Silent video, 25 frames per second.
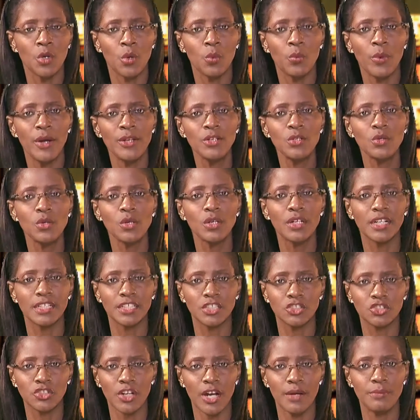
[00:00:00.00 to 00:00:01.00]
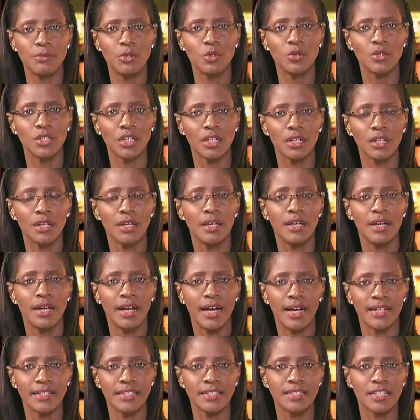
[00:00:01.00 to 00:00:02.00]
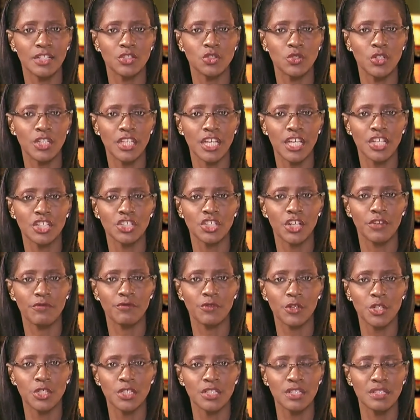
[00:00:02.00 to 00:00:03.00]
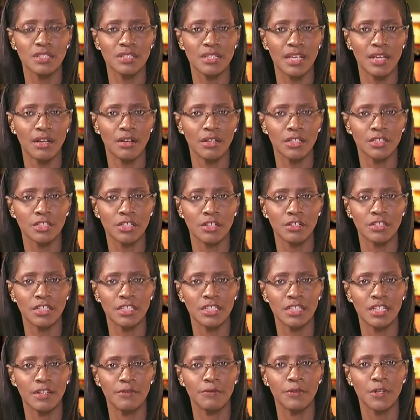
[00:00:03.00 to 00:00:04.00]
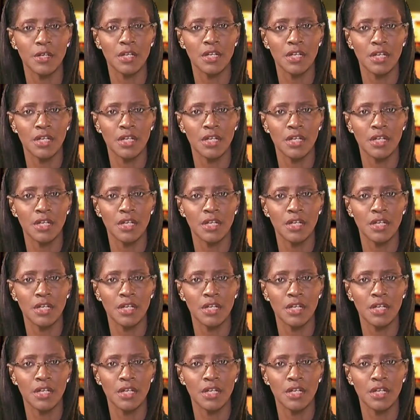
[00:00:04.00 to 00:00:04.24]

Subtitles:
When you look at a tribunal and its adjudication versus, say, alternative